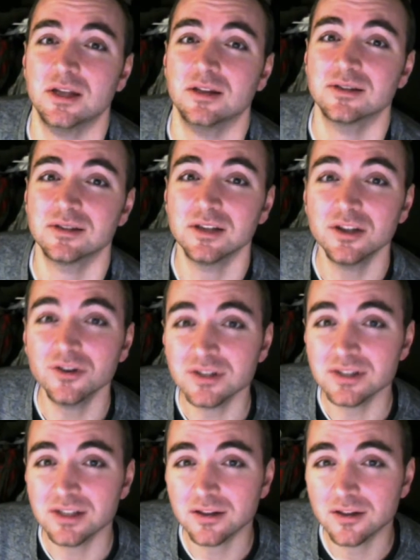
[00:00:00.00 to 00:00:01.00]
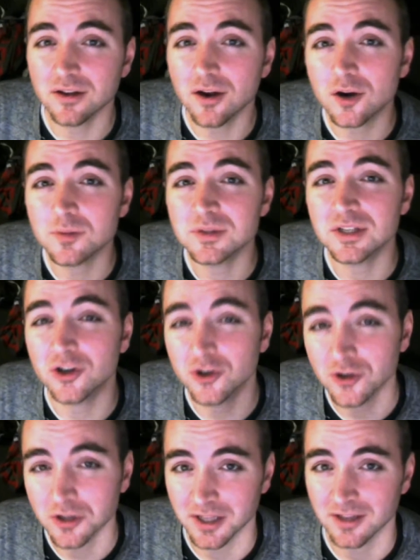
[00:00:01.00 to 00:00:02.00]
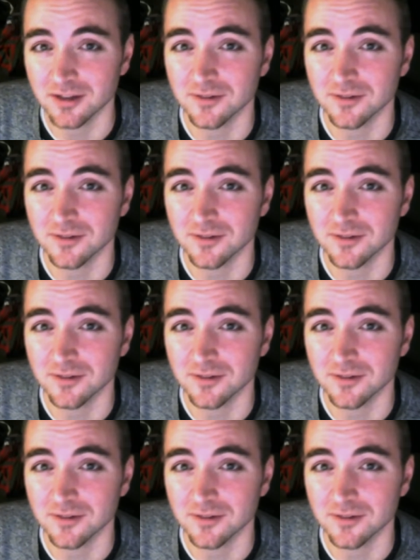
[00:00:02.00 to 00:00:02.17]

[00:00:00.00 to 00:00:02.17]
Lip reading: The secret is to get the carbs in early.